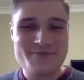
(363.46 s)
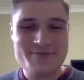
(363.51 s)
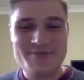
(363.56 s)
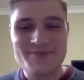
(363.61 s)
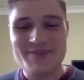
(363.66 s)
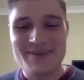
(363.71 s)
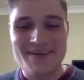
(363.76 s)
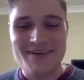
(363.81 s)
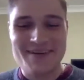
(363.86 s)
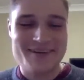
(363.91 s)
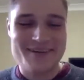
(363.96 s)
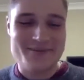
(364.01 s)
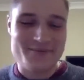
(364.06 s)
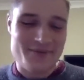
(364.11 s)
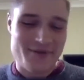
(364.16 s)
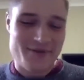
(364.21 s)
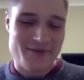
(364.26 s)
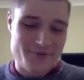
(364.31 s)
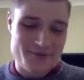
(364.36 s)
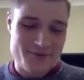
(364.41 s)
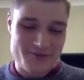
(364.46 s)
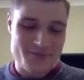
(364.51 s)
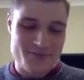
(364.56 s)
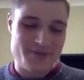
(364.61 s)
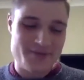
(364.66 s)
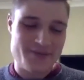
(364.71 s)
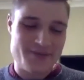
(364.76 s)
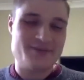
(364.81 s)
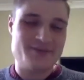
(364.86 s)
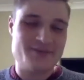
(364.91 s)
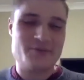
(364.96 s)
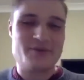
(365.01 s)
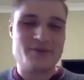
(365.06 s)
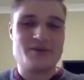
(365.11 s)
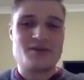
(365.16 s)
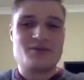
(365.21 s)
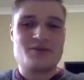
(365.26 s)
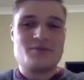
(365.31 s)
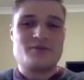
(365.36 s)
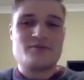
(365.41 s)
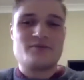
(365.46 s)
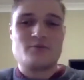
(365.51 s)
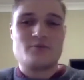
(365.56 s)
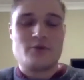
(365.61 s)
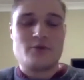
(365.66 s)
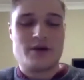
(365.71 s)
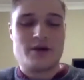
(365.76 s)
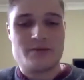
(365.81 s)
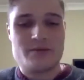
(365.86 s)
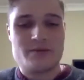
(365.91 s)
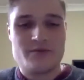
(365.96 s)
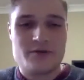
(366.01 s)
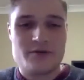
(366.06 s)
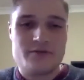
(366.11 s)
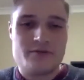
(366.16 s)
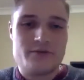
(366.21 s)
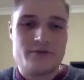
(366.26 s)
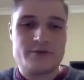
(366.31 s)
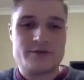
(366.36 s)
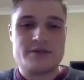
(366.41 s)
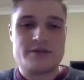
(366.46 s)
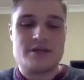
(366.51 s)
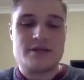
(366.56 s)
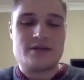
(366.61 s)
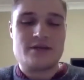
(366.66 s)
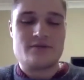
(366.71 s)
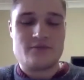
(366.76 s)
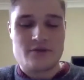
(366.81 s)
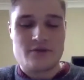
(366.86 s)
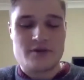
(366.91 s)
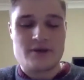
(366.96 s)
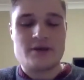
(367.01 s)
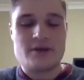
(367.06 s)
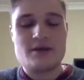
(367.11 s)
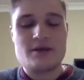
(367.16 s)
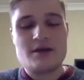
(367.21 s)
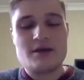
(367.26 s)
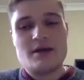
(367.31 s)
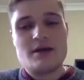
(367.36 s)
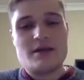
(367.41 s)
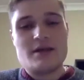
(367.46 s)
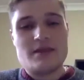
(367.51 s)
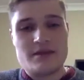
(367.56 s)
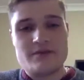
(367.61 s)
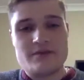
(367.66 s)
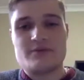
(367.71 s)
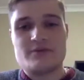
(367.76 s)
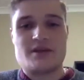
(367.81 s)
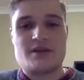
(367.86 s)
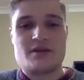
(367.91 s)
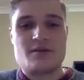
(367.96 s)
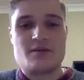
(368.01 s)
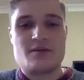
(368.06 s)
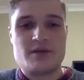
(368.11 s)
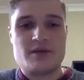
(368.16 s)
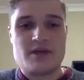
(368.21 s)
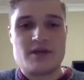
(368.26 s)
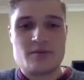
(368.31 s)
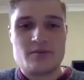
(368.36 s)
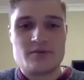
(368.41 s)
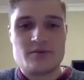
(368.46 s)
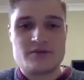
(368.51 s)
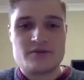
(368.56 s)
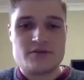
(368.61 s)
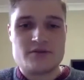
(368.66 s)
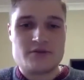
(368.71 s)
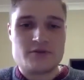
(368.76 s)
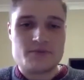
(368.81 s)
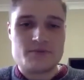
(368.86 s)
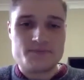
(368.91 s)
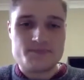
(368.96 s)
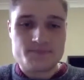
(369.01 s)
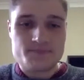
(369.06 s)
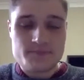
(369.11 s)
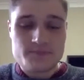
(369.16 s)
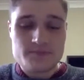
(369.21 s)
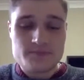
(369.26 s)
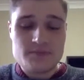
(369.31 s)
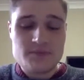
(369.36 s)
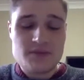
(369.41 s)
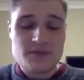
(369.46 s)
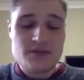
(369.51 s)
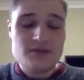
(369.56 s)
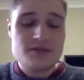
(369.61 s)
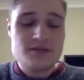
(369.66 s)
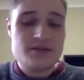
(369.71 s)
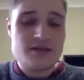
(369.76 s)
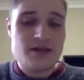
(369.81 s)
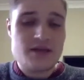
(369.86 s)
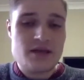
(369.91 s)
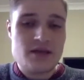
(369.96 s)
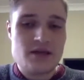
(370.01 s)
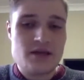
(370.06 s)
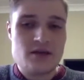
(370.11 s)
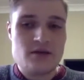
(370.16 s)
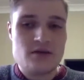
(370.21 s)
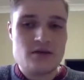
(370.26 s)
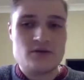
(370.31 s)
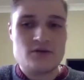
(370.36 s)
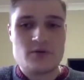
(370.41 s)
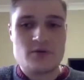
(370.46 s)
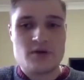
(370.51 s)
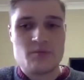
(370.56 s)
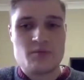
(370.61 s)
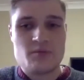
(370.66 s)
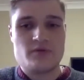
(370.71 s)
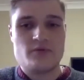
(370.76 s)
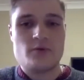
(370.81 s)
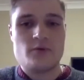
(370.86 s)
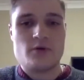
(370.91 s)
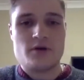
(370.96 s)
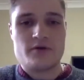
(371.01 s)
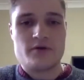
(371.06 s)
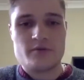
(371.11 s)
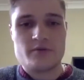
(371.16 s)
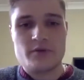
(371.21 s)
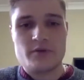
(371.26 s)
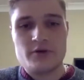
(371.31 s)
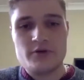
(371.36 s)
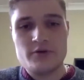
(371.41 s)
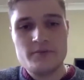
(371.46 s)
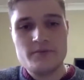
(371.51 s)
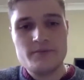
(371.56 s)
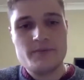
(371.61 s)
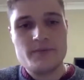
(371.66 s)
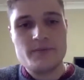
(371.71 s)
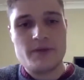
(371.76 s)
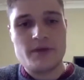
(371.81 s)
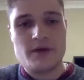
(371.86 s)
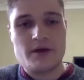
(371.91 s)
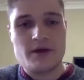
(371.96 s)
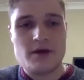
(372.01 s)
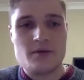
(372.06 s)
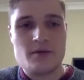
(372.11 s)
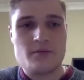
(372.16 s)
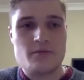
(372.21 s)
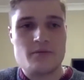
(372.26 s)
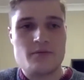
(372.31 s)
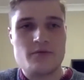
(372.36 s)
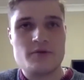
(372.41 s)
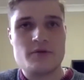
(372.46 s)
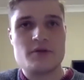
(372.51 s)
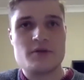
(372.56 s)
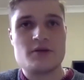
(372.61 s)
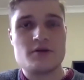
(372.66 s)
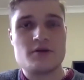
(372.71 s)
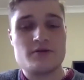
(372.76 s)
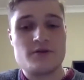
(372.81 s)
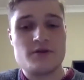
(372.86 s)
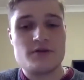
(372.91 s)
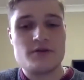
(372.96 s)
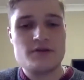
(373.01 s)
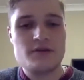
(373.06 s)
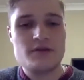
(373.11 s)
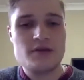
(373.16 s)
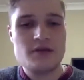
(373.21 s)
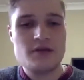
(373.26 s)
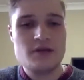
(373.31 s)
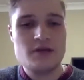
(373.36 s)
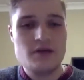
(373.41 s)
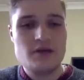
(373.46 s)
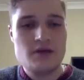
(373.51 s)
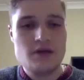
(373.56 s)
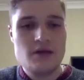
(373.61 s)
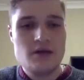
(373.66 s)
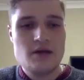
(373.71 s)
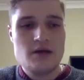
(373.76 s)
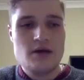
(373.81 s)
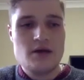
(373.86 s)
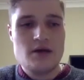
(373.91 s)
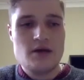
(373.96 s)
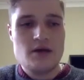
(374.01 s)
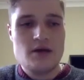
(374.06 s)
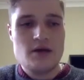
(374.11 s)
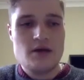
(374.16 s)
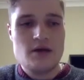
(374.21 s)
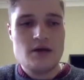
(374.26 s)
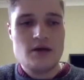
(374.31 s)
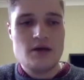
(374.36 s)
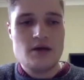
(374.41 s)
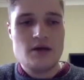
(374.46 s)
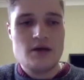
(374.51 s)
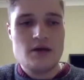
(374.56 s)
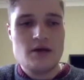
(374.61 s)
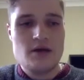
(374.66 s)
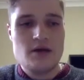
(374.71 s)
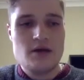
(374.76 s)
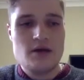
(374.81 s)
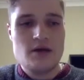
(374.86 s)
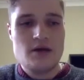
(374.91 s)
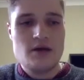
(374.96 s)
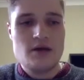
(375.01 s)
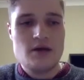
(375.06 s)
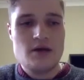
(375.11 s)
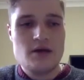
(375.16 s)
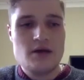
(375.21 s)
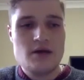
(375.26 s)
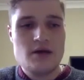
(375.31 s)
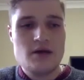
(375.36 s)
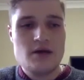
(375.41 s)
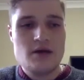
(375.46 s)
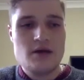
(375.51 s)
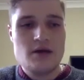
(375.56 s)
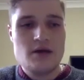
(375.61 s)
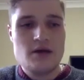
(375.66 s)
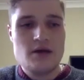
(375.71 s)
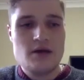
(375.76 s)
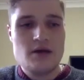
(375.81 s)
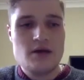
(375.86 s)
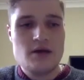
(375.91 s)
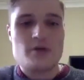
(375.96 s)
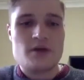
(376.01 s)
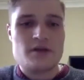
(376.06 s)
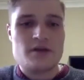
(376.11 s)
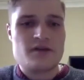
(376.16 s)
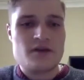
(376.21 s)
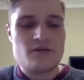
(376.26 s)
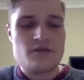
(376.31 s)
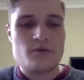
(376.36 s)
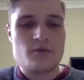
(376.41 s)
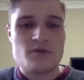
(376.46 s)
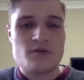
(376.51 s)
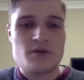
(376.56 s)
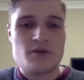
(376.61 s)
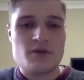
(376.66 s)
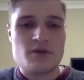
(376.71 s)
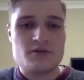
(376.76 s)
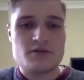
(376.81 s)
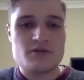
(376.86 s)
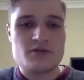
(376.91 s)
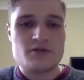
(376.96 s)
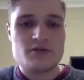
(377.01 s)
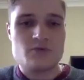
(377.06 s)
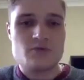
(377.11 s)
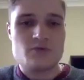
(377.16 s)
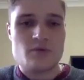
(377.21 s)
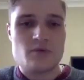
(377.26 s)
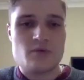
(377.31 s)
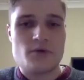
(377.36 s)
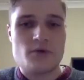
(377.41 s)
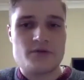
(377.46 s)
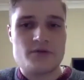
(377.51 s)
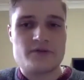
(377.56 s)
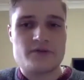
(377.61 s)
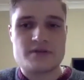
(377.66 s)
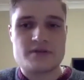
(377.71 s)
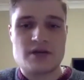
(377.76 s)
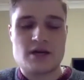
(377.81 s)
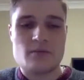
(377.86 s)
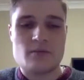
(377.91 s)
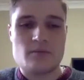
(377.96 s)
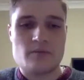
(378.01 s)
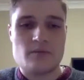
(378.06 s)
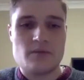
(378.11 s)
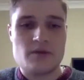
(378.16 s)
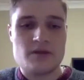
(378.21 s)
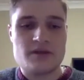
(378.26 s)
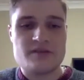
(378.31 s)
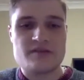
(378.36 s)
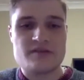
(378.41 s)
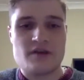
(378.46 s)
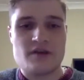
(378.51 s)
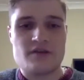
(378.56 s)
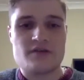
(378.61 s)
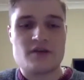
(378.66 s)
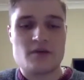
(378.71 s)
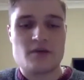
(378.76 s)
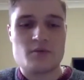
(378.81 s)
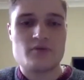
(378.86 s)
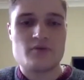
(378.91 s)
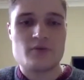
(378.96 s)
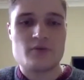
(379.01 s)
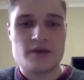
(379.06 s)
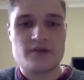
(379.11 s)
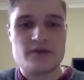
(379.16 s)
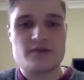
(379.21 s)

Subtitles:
I've also been doing a little bit of work. I'm very fortunate and very thankful that I've been able to stay doing a bit of work from home for the university. So yeah, that's kind of what I've been doing most of this time in these last couple of weeks.